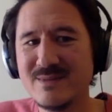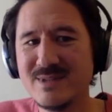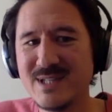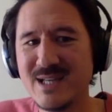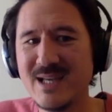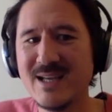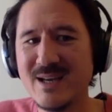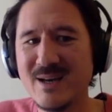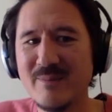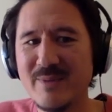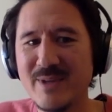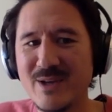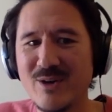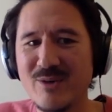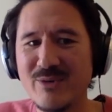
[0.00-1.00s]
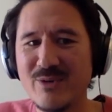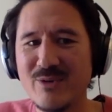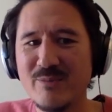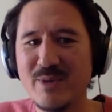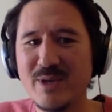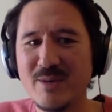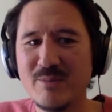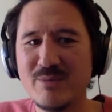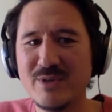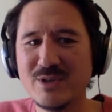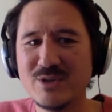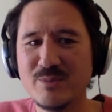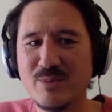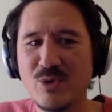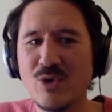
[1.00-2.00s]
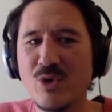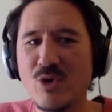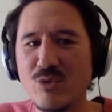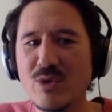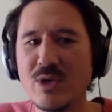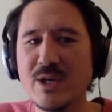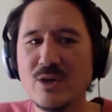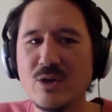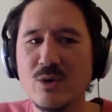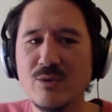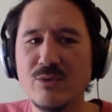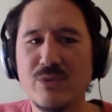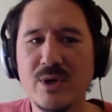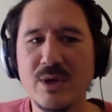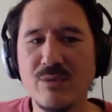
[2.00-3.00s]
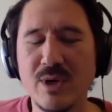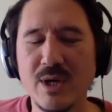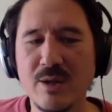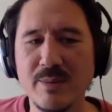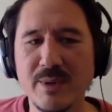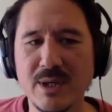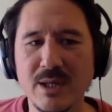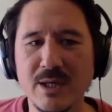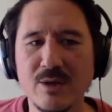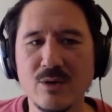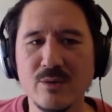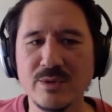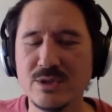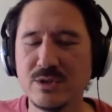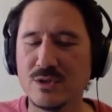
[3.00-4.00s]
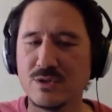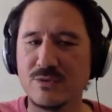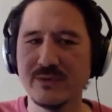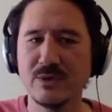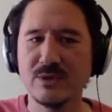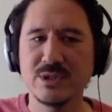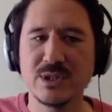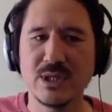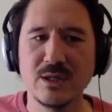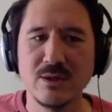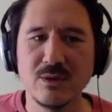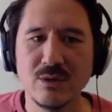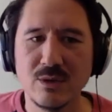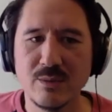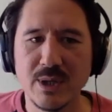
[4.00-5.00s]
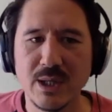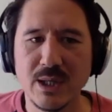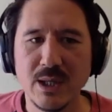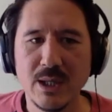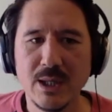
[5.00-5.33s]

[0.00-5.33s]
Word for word: take up the offer of being a pressure poker or really going for it right at the beginning, or was you just full sailing all the way?